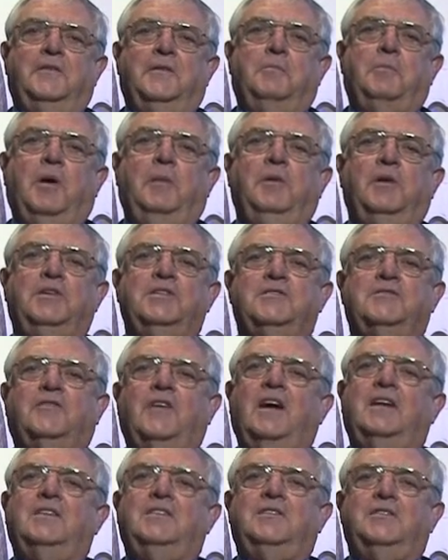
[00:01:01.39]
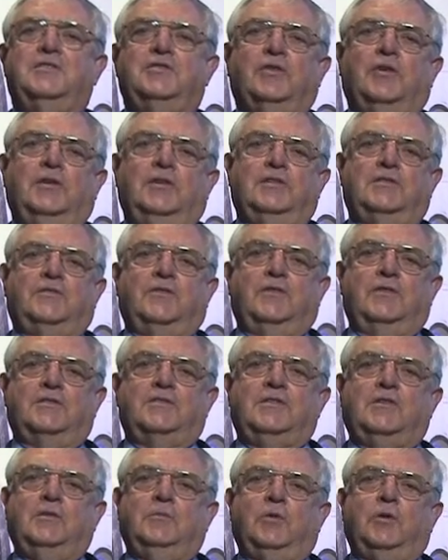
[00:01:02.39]
The public is invited to join us for the
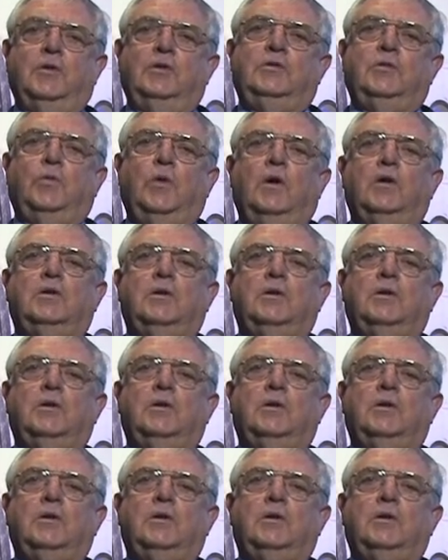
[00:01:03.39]
ceremony to